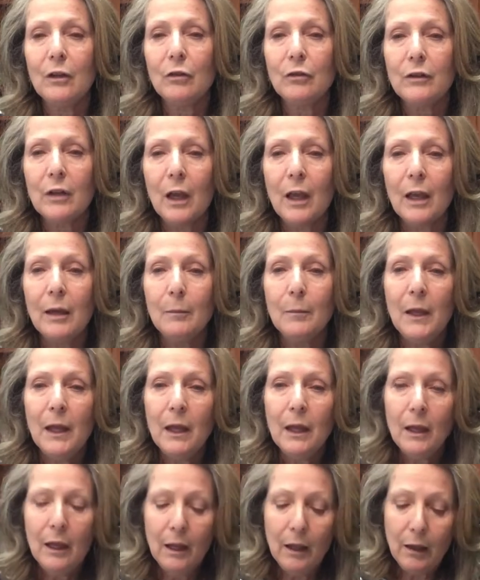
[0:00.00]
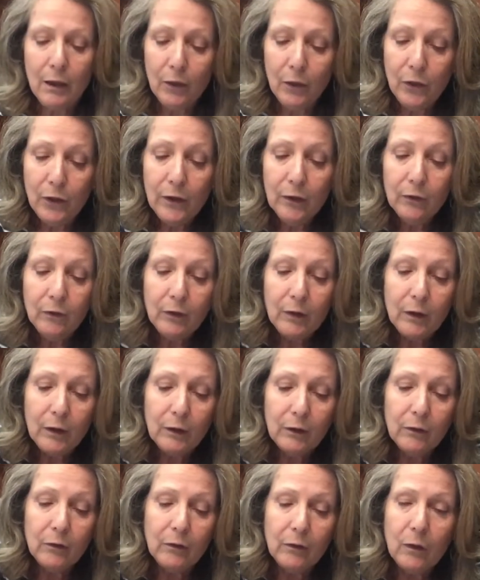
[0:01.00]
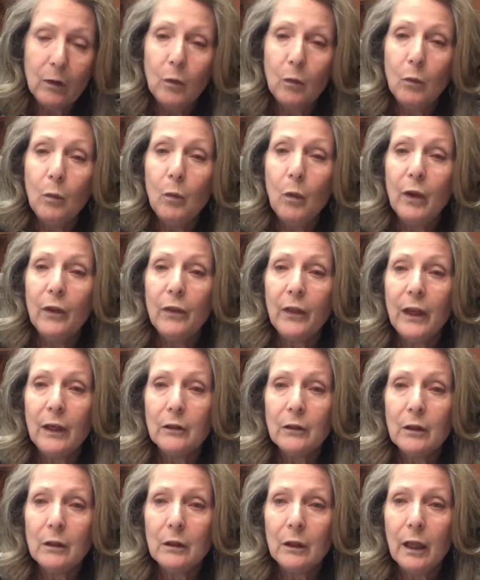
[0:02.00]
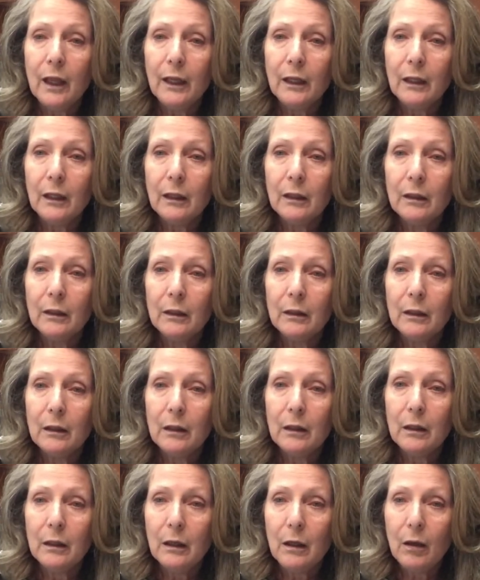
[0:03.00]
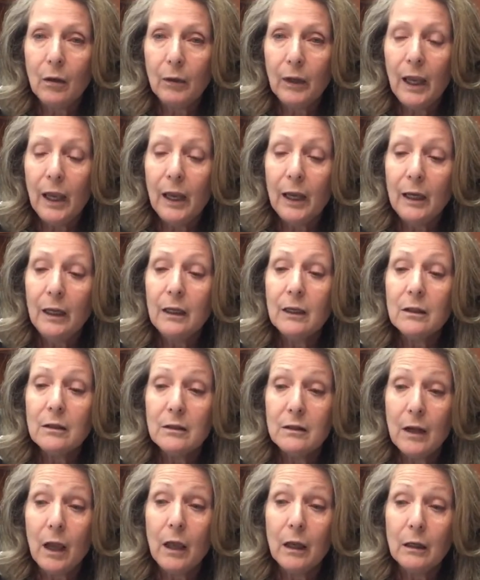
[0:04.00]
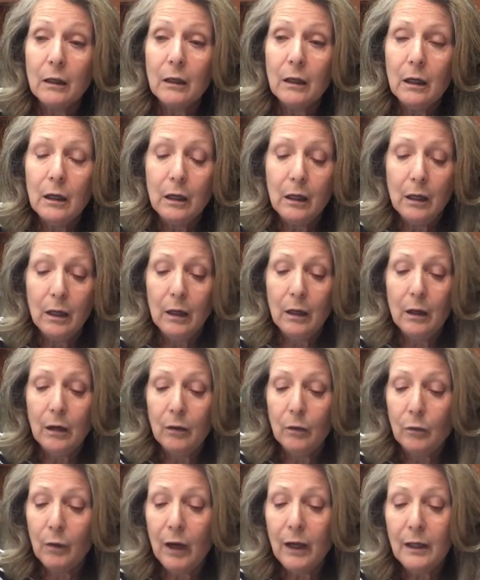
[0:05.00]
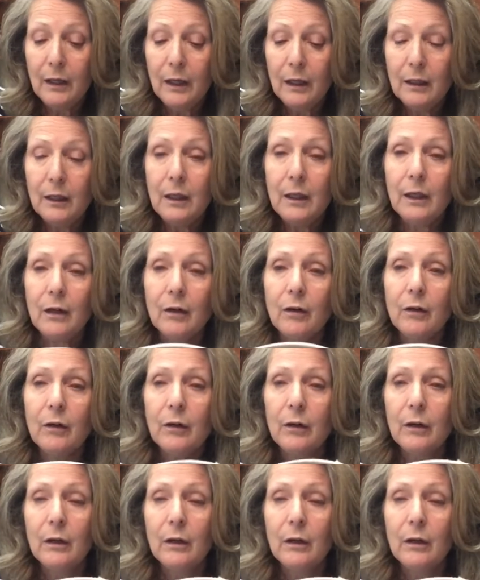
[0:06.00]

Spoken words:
your time, this is what they look like. Okay, done. Right in here.